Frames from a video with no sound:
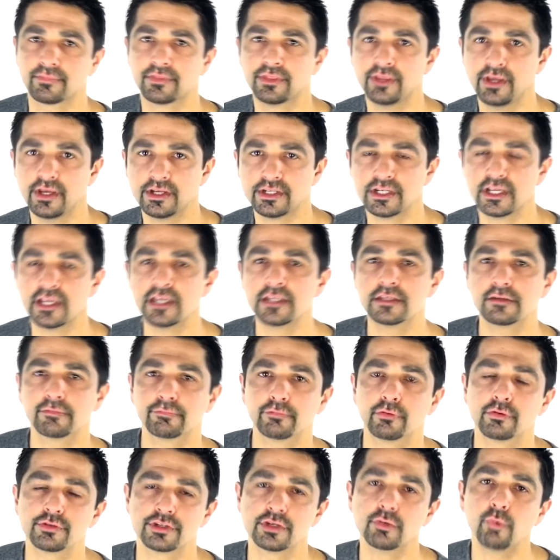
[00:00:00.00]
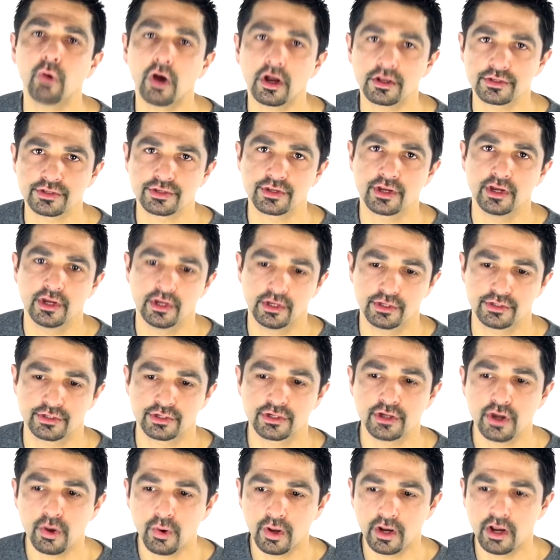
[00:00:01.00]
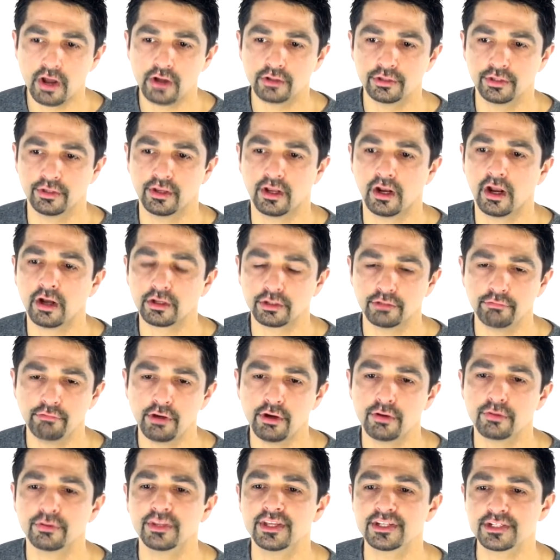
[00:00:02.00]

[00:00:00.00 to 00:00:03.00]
30 to 40 watts to go along on the road.